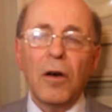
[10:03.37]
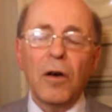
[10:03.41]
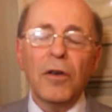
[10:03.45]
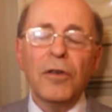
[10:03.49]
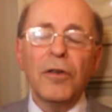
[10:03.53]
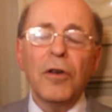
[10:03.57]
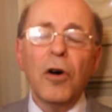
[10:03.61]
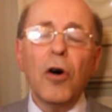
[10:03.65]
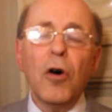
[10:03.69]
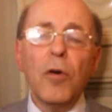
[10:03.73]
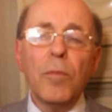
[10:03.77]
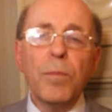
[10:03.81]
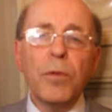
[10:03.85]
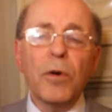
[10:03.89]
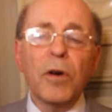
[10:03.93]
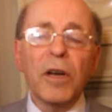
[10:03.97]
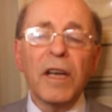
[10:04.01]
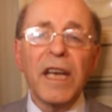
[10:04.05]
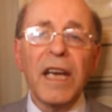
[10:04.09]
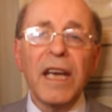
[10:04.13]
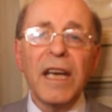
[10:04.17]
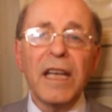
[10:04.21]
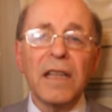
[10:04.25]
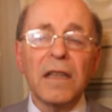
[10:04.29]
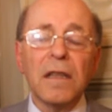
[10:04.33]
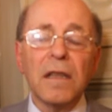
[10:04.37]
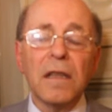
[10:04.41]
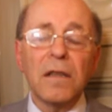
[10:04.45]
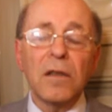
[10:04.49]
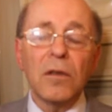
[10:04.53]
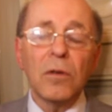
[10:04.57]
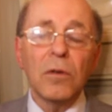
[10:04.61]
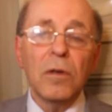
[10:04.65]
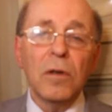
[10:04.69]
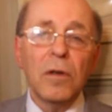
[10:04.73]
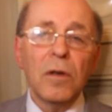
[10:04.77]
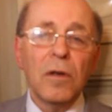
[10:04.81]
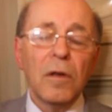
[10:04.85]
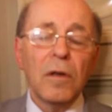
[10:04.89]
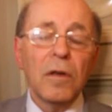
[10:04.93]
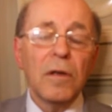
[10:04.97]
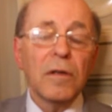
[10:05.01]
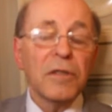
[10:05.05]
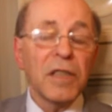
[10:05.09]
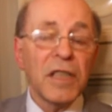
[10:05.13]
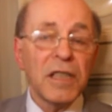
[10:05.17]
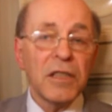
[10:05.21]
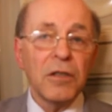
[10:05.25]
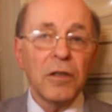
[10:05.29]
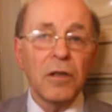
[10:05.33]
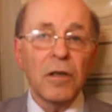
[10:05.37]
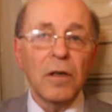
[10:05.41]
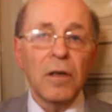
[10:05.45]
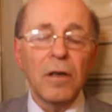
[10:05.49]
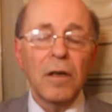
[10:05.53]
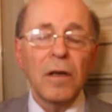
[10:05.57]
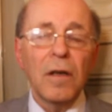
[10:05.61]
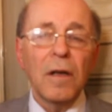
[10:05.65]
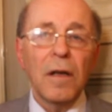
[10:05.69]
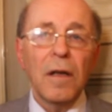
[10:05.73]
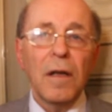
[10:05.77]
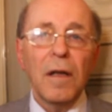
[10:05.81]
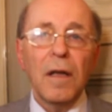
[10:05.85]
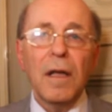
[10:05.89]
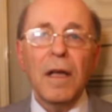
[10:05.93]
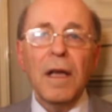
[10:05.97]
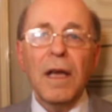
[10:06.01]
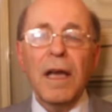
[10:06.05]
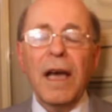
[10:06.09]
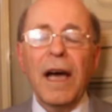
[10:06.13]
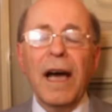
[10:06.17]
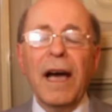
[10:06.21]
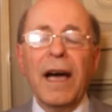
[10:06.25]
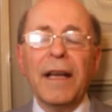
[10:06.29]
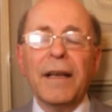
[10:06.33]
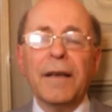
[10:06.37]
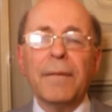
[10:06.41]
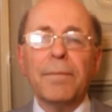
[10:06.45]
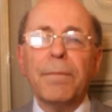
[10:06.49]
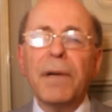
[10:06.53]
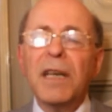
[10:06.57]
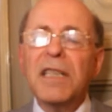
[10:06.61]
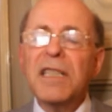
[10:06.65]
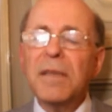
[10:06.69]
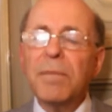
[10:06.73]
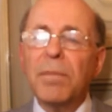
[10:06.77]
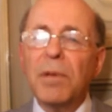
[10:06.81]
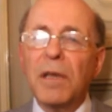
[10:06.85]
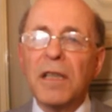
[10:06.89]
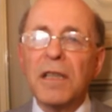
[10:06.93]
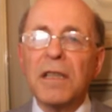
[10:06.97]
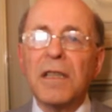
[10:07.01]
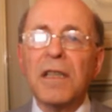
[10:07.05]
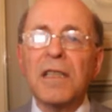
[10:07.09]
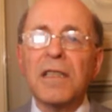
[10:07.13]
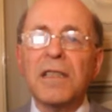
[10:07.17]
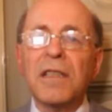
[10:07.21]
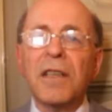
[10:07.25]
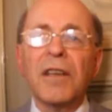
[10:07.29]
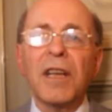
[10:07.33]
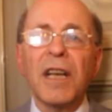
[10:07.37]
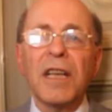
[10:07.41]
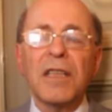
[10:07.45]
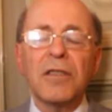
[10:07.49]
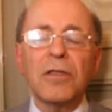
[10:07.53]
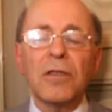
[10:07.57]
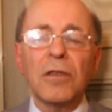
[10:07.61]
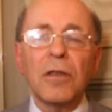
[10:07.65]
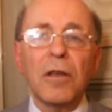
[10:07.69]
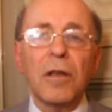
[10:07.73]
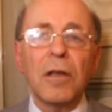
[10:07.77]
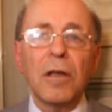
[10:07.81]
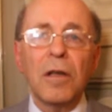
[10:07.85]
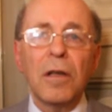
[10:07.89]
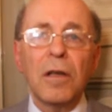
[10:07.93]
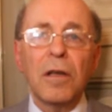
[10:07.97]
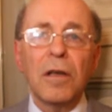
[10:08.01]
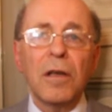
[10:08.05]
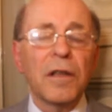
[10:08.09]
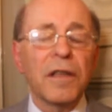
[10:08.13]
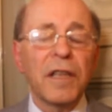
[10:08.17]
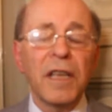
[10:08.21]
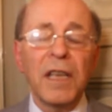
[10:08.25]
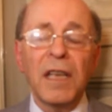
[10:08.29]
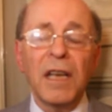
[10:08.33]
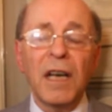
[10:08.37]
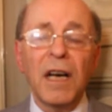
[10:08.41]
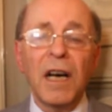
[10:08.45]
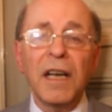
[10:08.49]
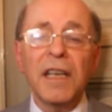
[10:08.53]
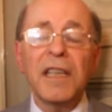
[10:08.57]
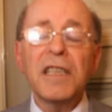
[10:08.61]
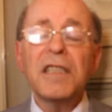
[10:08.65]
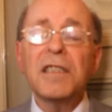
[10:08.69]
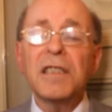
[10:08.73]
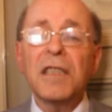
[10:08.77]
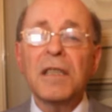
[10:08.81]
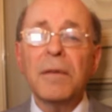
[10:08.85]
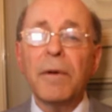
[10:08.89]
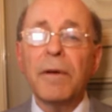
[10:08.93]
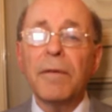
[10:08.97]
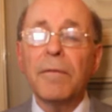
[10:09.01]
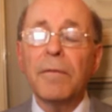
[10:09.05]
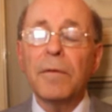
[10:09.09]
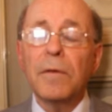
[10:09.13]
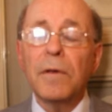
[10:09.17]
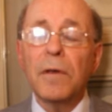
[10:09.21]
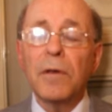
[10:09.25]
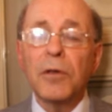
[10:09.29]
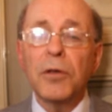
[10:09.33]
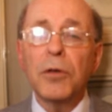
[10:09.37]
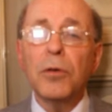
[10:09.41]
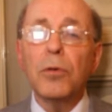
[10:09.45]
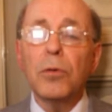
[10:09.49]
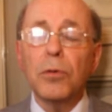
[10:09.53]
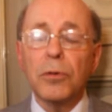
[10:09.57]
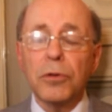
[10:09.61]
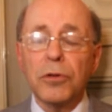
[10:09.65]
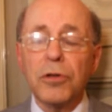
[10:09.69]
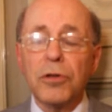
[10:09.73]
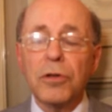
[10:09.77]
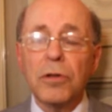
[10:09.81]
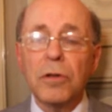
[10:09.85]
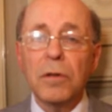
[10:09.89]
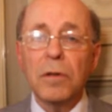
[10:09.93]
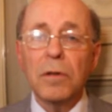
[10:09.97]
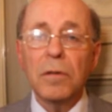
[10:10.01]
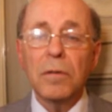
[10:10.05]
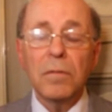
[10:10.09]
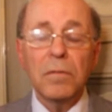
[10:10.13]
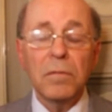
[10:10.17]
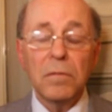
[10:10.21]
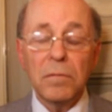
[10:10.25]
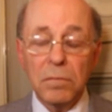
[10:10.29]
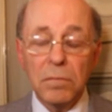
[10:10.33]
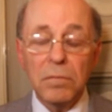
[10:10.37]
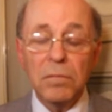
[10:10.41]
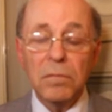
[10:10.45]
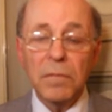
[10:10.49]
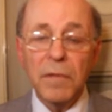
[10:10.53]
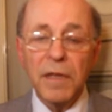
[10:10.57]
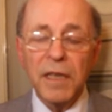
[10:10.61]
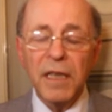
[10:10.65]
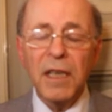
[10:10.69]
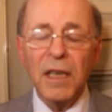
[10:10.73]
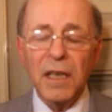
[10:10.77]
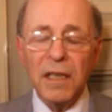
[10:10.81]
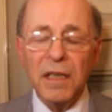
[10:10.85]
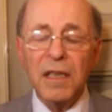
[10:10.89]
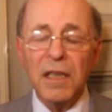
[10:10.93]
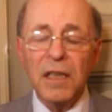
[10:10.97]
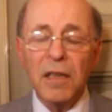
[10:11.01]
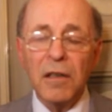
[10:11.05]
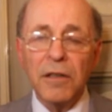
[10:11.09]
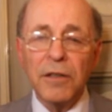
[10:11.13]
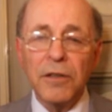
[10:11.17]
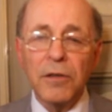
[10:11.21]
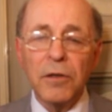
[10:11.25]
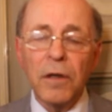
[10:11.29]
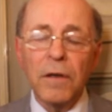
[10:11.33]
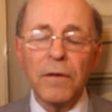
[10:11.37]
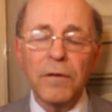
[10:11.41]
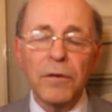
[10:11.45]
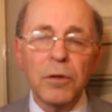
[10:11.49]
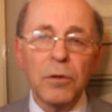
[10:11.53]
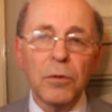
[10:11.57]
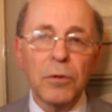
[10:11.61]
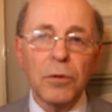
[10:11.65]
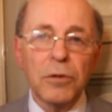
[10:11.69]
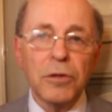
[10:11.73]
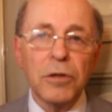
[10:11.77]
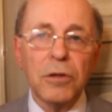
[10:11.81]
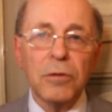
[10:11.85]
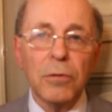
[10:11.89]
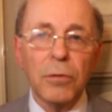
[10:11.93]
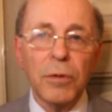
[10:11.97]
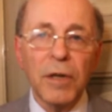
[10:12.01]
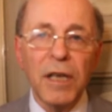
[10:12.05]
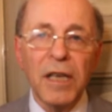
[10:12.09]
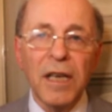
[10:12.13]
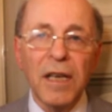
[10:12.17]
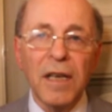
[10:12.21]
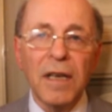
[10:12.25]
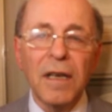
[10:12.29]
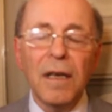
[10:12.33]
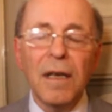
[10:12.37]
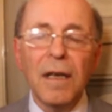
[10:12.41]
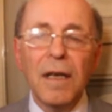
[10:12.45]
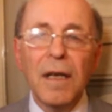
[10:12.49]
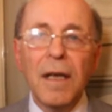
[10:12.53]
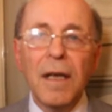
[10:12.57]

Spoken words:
an open gate to Russia. And possibilities in Russia, they are extremely huge. They are really huge today.